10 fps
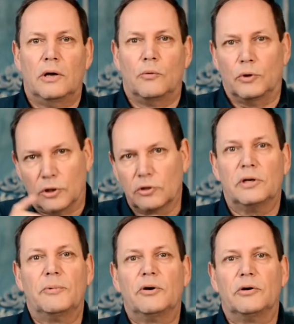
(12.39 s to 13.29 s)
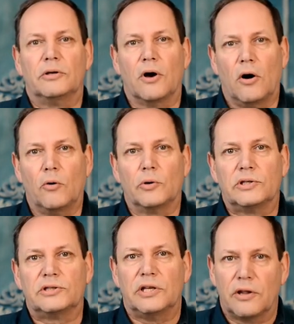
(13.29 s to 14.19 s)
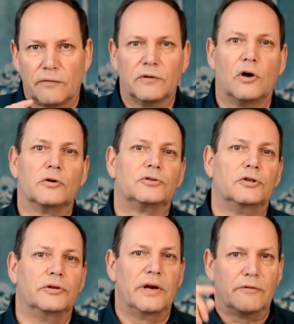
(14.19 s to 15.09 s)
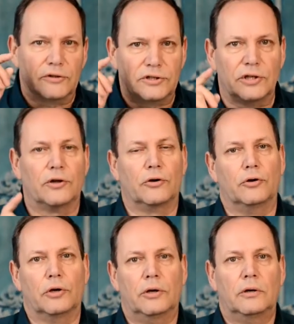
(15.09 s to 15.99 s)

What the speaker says: When you look in a mirror, you always see the flaws, you never see the good.